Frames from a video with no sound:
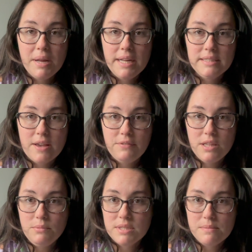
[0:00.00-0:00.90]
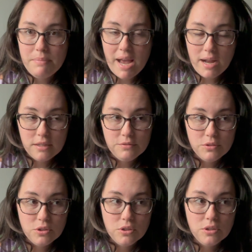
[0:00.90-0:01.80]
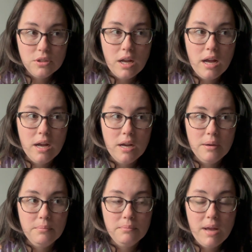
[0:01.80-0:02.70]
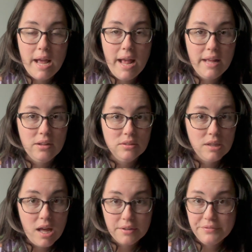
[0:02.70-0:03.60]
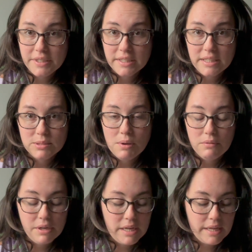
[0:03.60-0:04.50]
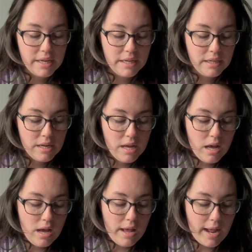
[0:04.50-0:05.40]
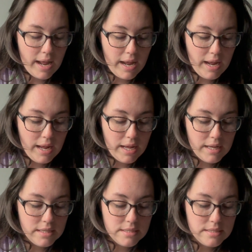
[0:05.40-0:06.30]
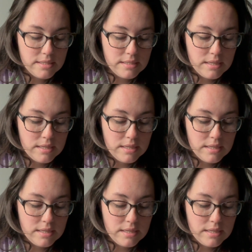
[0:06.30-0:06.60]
it definitely was impactful. I had a lot of feelings while reading it, and